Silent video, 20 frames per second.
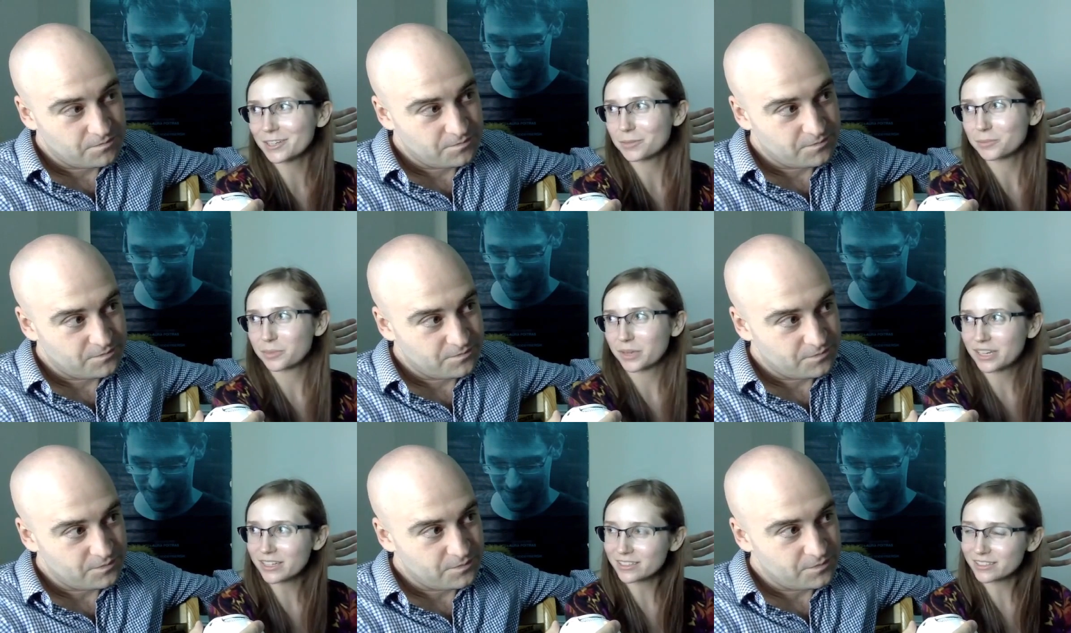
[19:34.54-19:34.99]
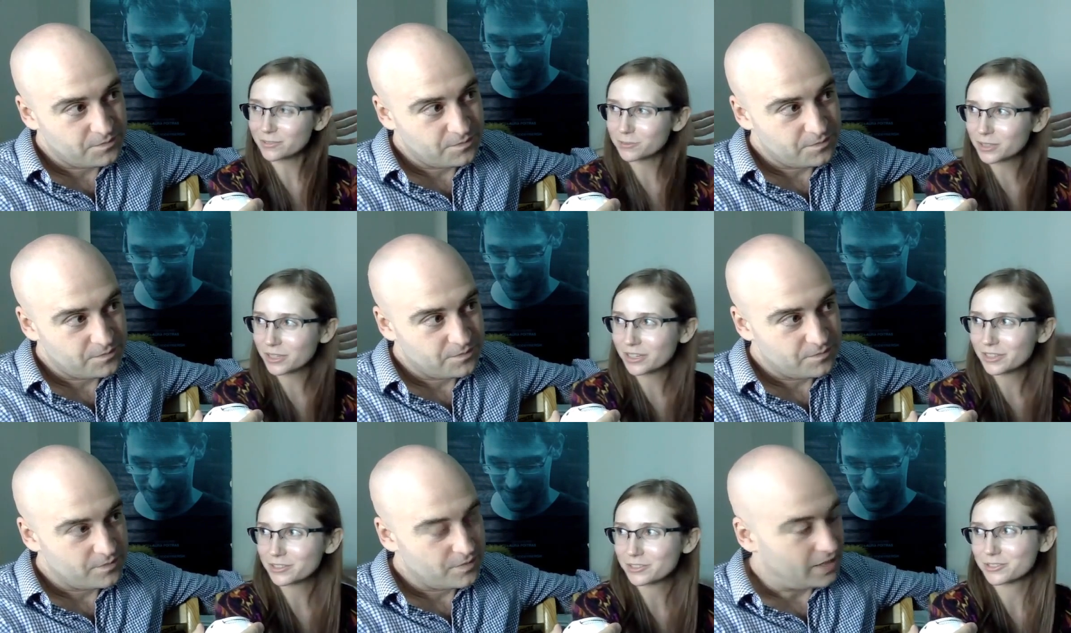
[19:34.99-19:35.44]
Speaker 1: a companion
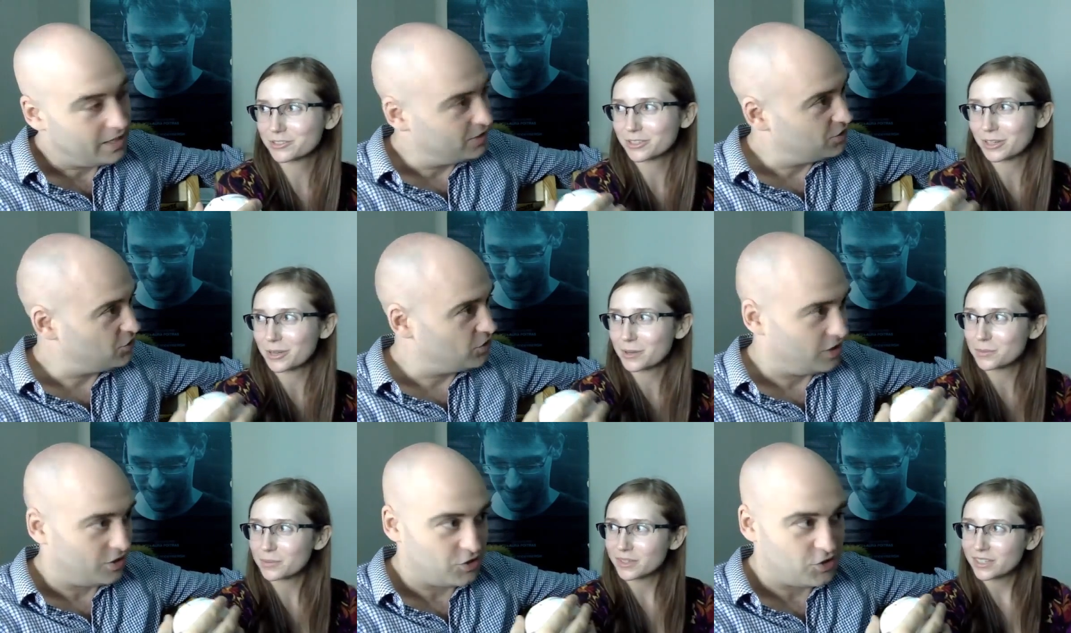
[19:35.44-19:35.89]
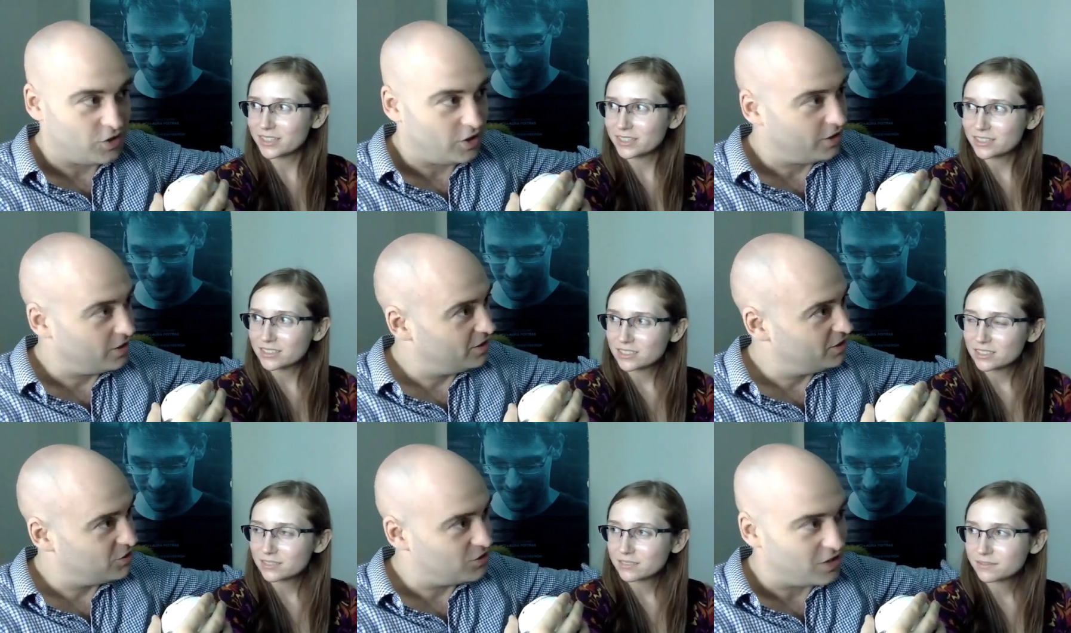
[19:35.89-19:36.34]
Speaker 2: relationship. It's it's not
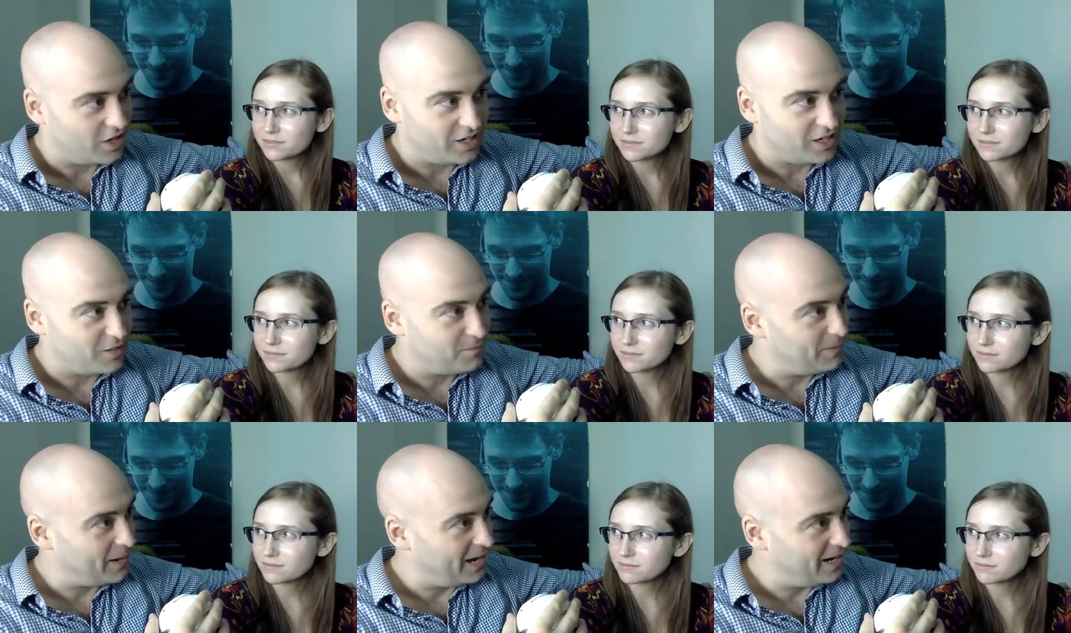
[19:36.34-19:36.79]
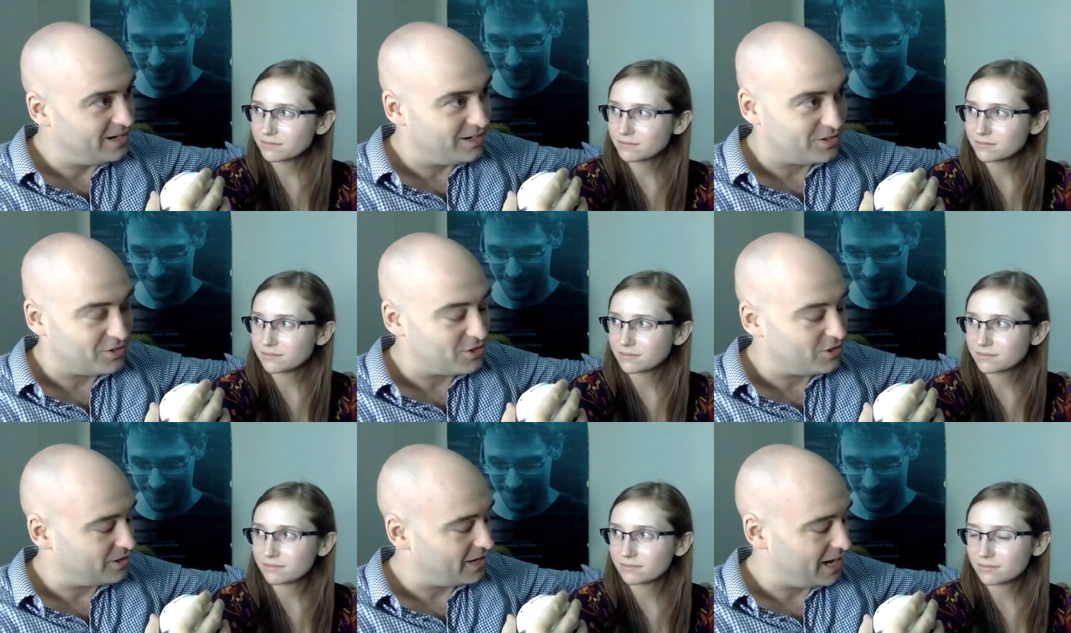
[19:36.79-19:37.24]
it's not a companion.
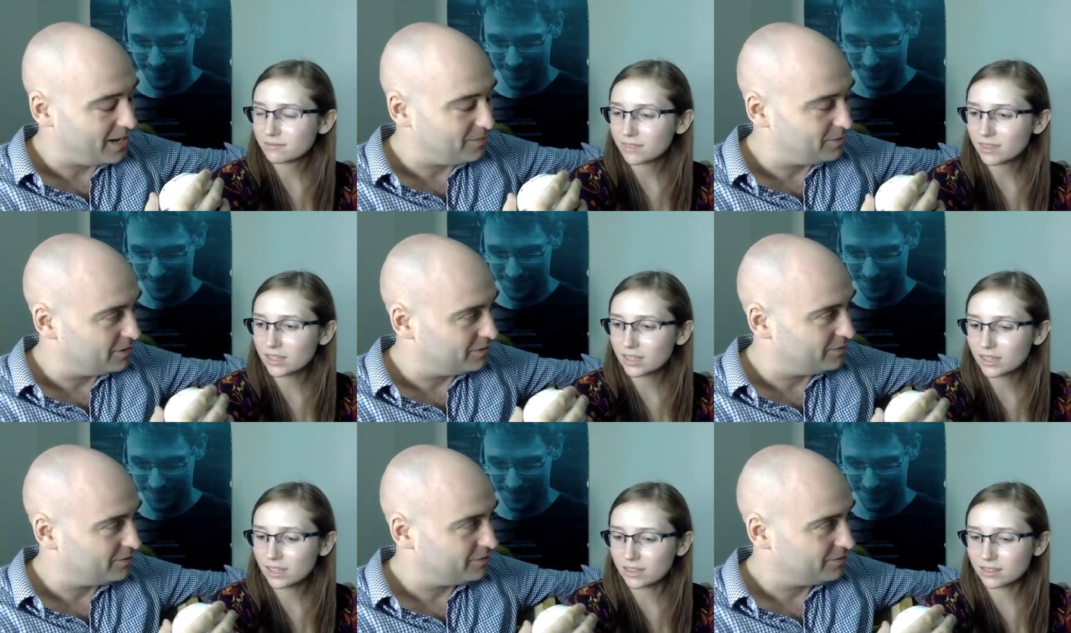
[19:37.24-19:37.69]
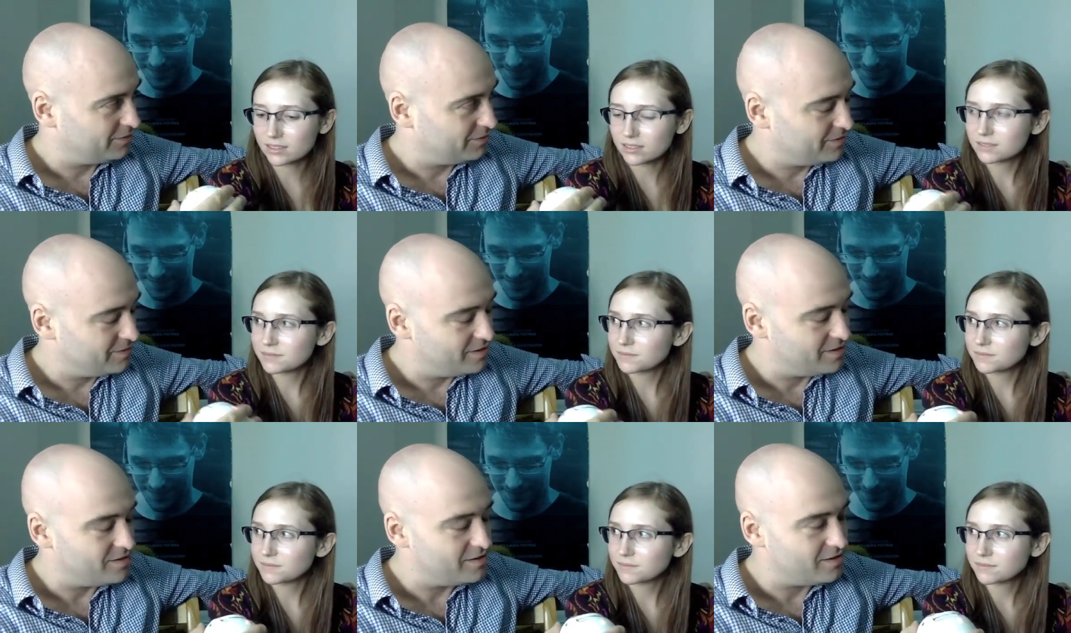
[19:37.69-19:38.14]
It's your captive. Yeah.
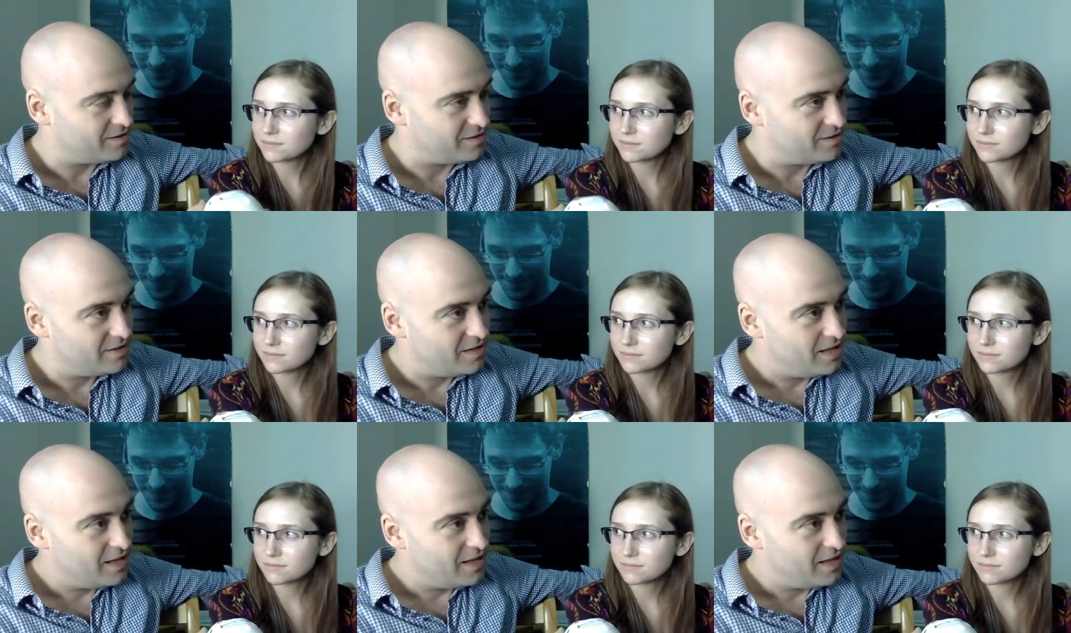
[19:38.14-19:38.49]
yeah.